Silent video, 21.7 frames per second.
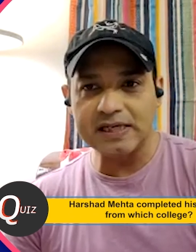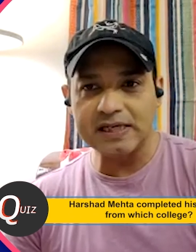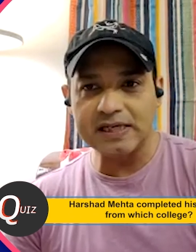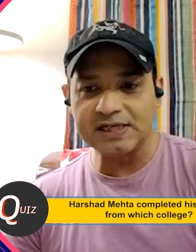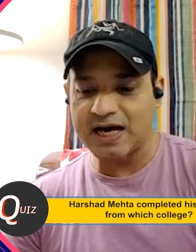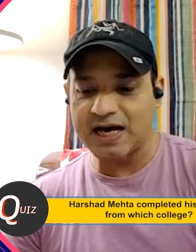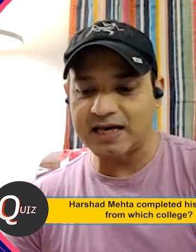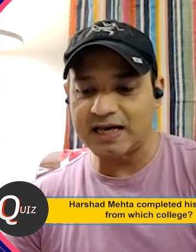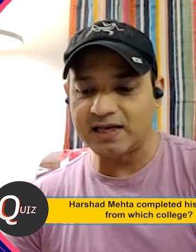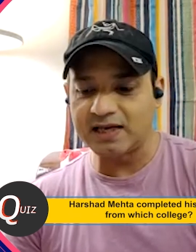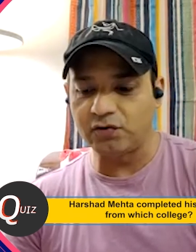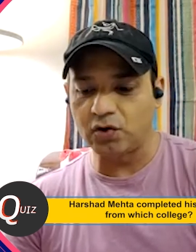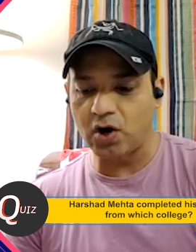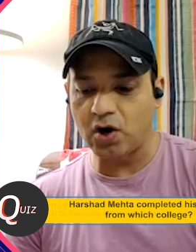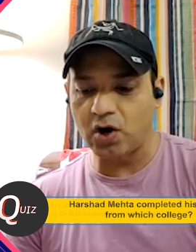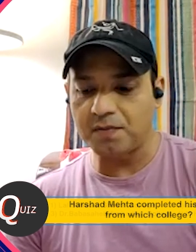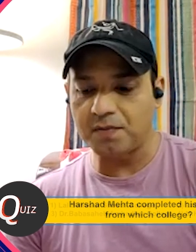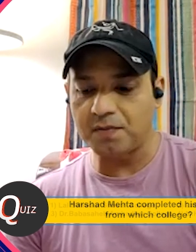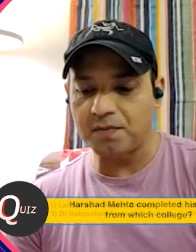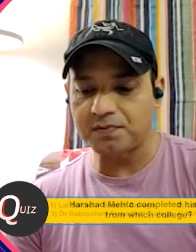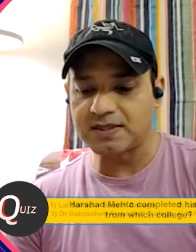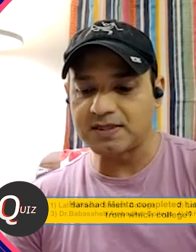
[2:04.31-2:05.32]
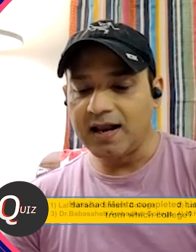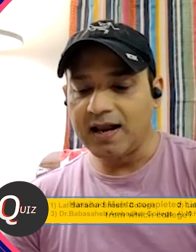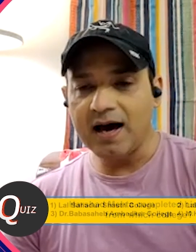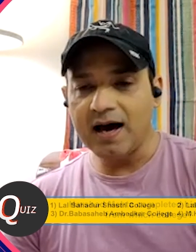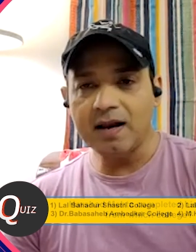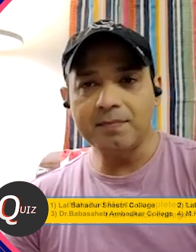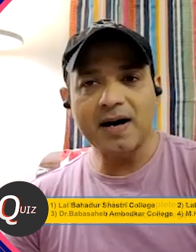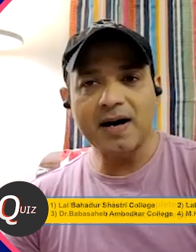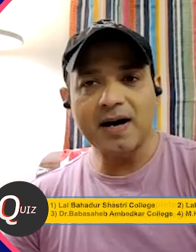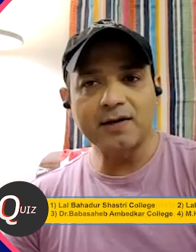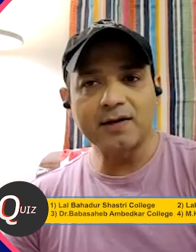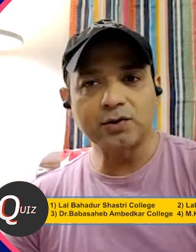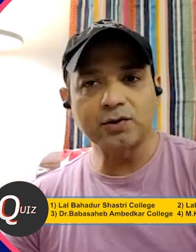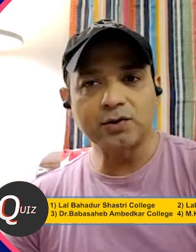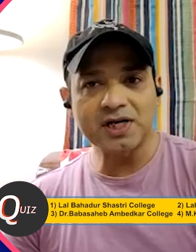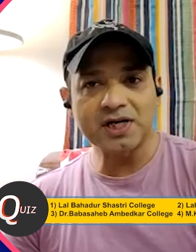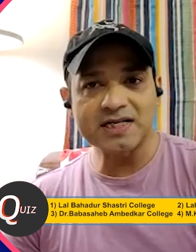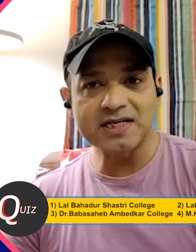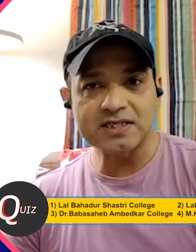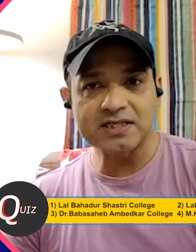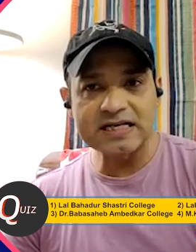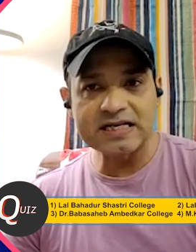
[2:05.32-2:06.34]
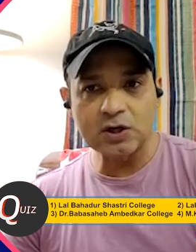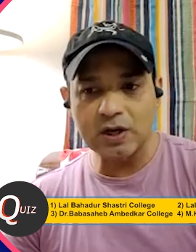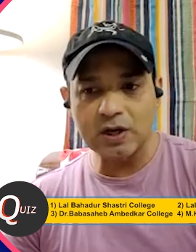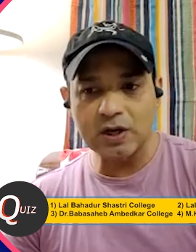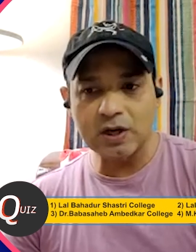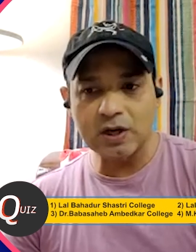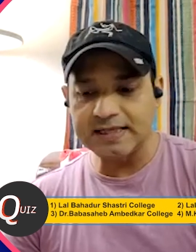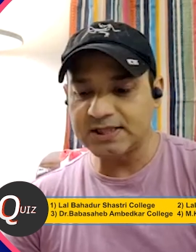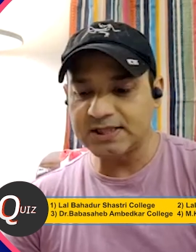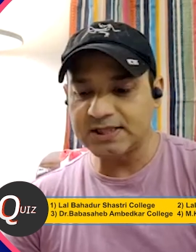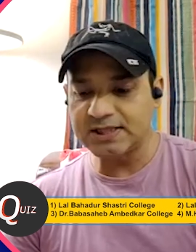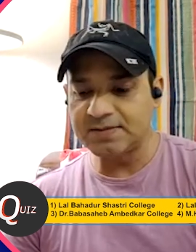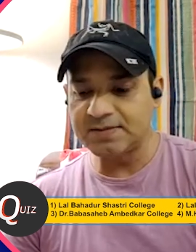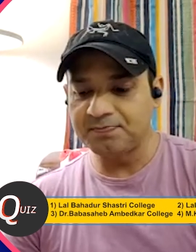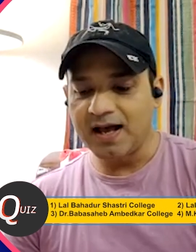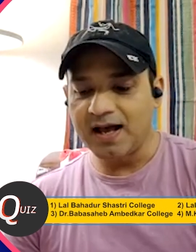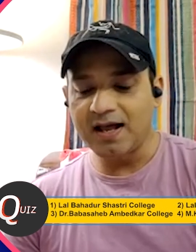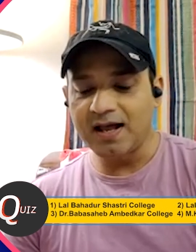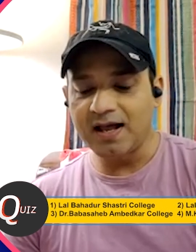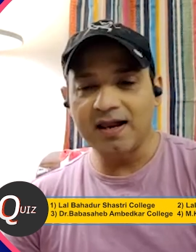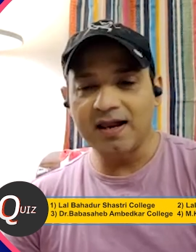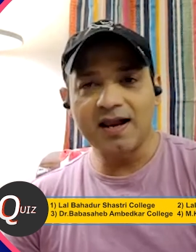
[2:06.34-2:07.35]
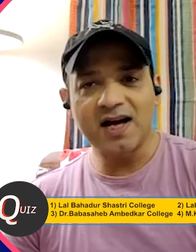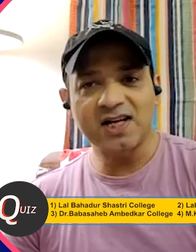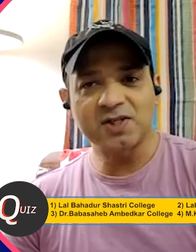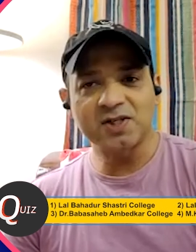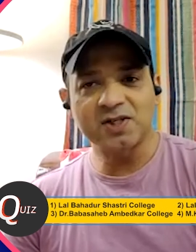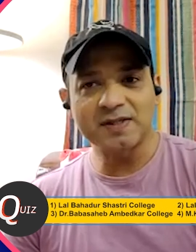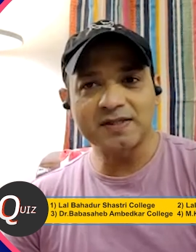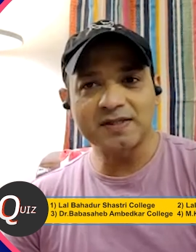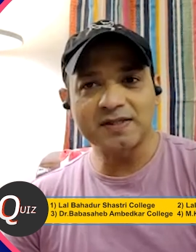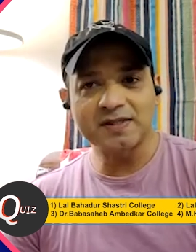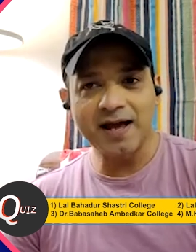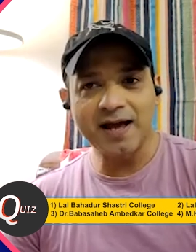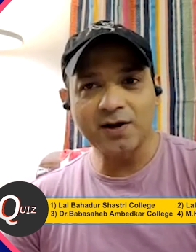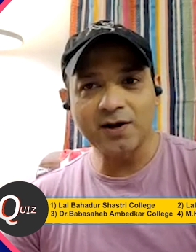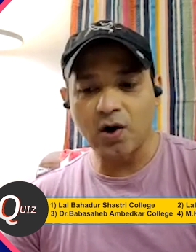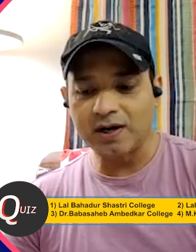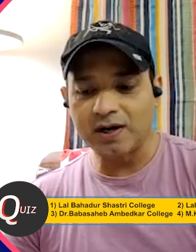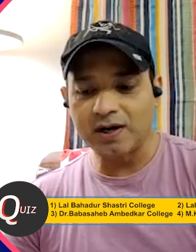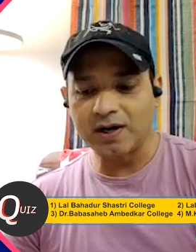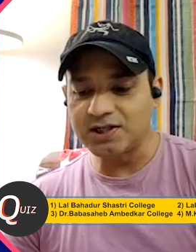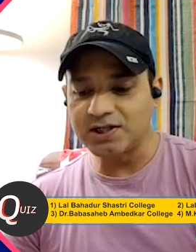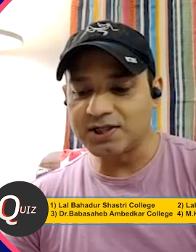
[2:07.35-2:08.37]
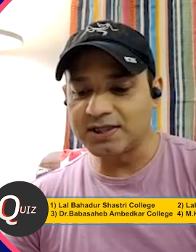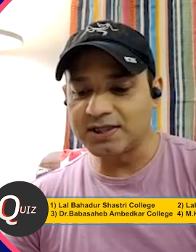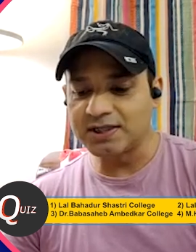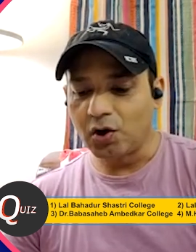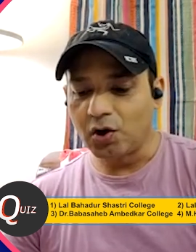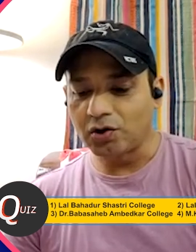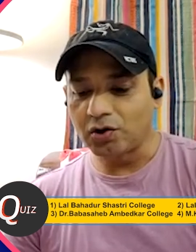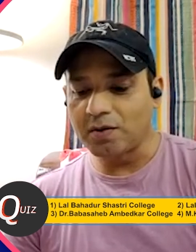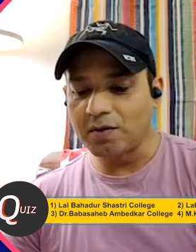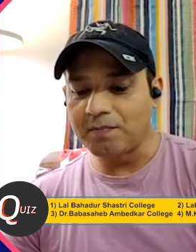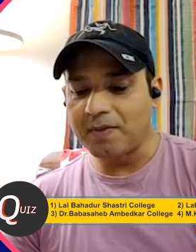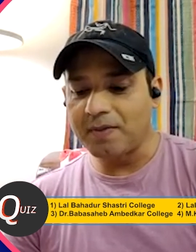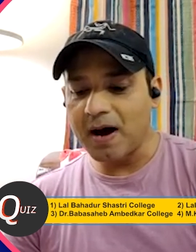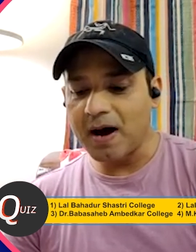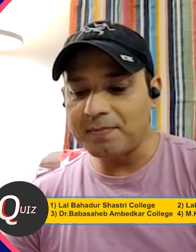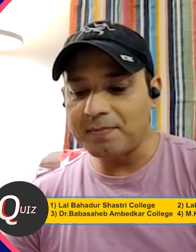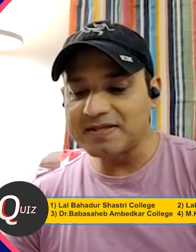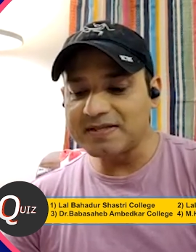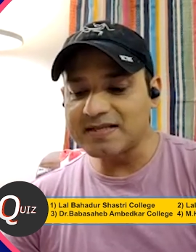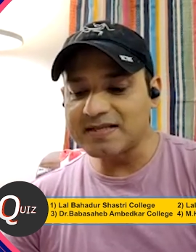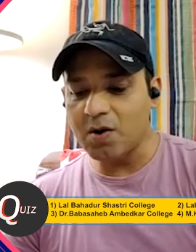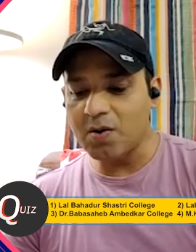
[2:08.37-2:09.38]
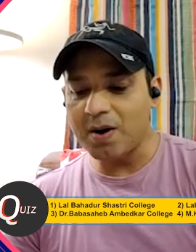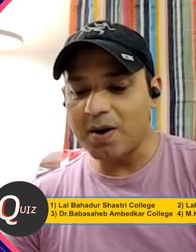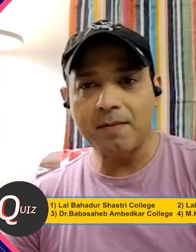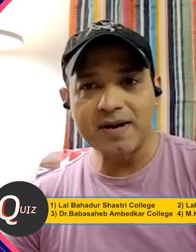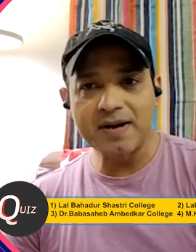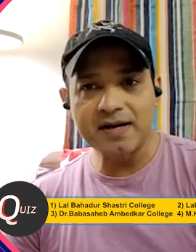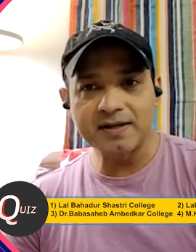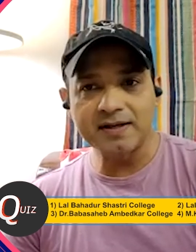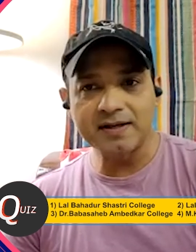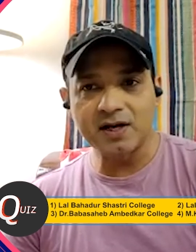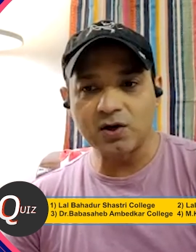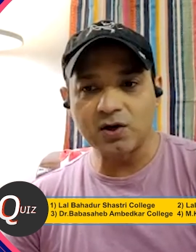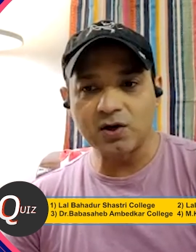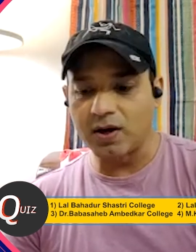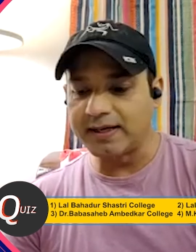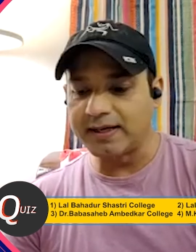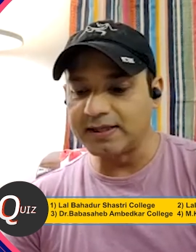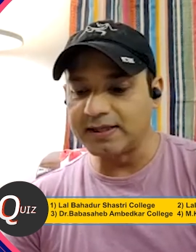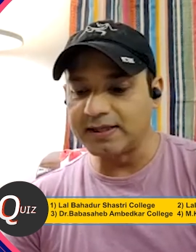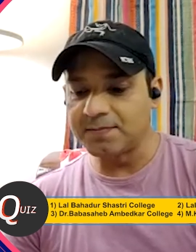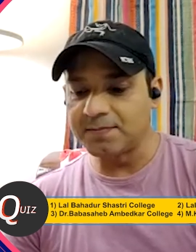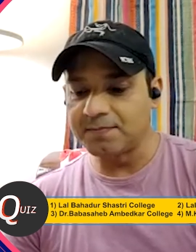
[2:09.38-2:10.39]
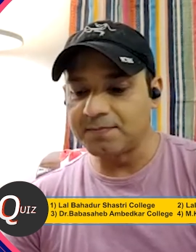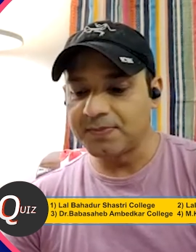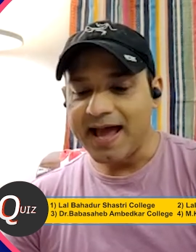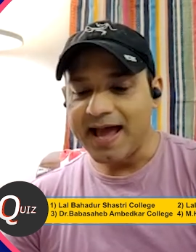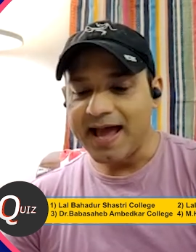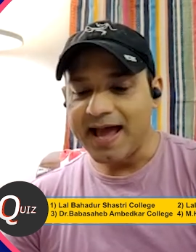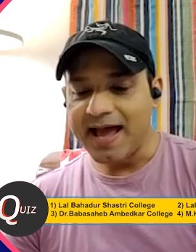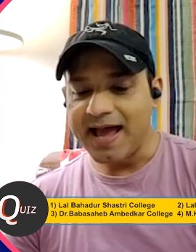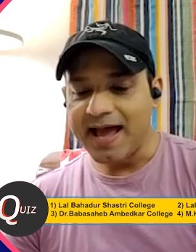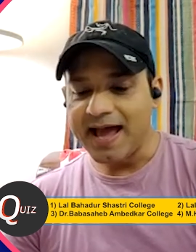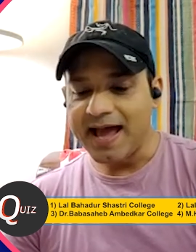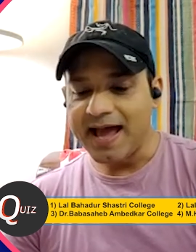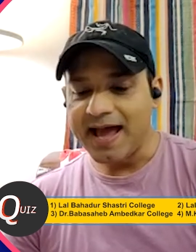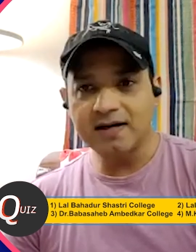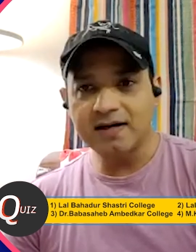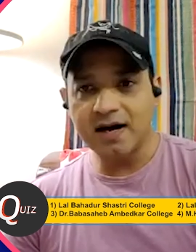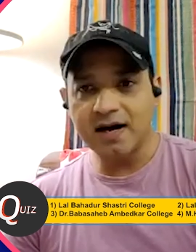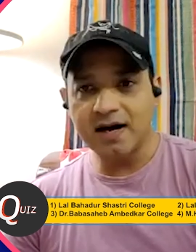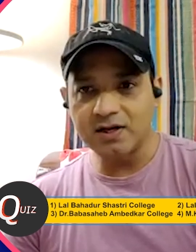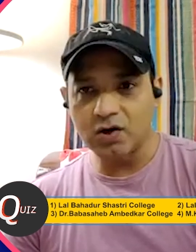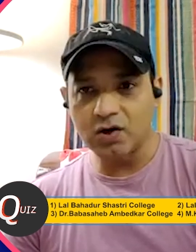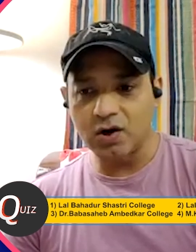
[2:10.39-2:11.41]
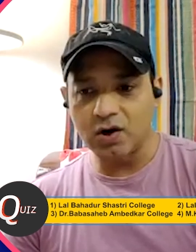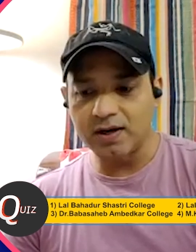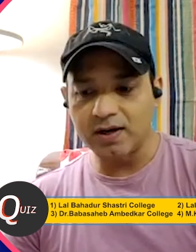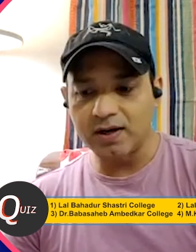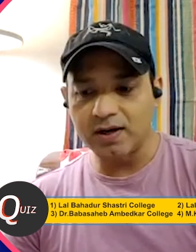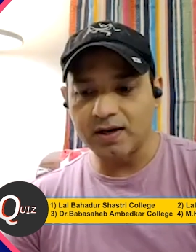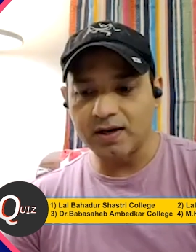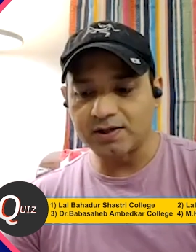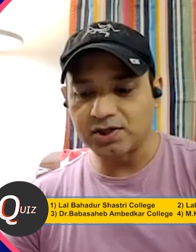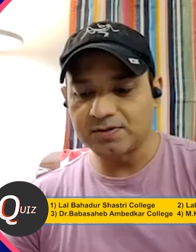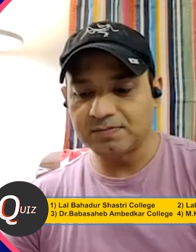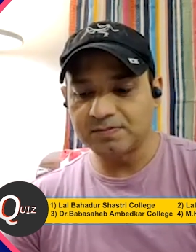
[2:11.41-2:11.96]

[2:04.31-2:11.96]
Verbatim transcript: I'll give you options: Lal Bahadur Shastri College, Lala Lajpat Rai College, Dr. Babasaheb Ambedkar College, M.K. Gandhi College.